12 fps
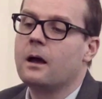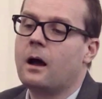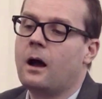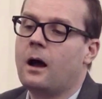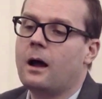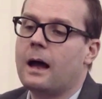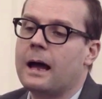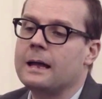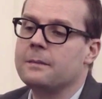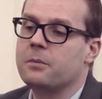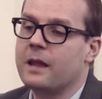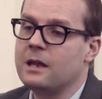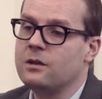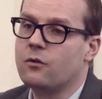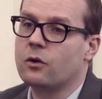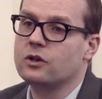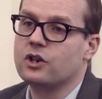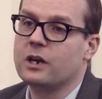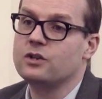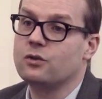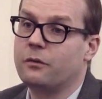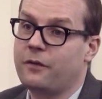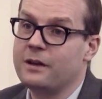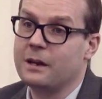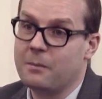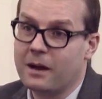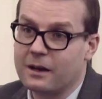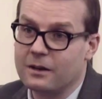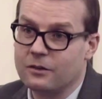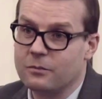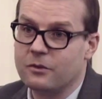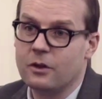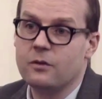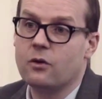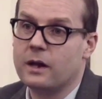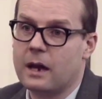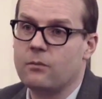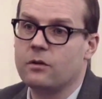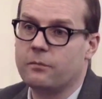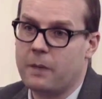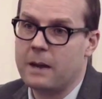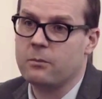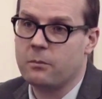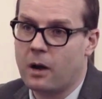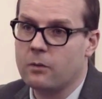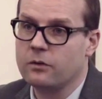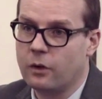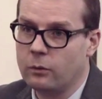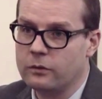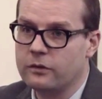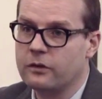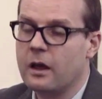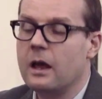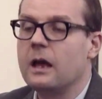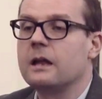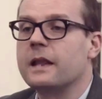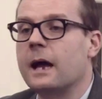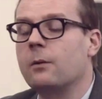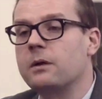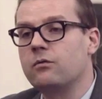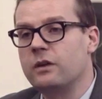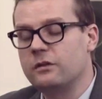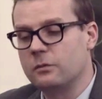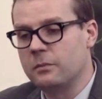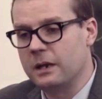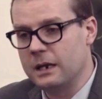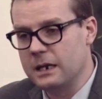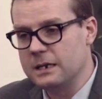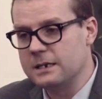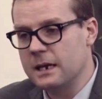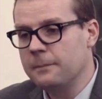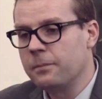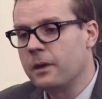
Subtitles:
But then you've got to change your funding mechanism, so you've got to get rid of payment by results. That'll reasonably easy.